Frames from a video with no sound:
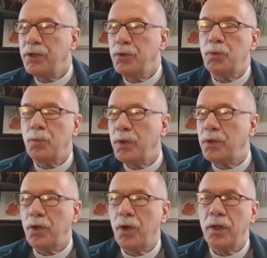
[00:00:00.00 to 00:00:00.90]
who's with
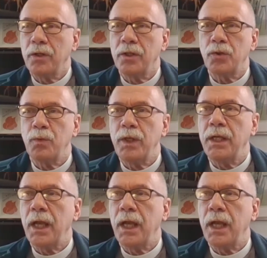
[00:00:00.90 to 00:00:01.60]
us this week,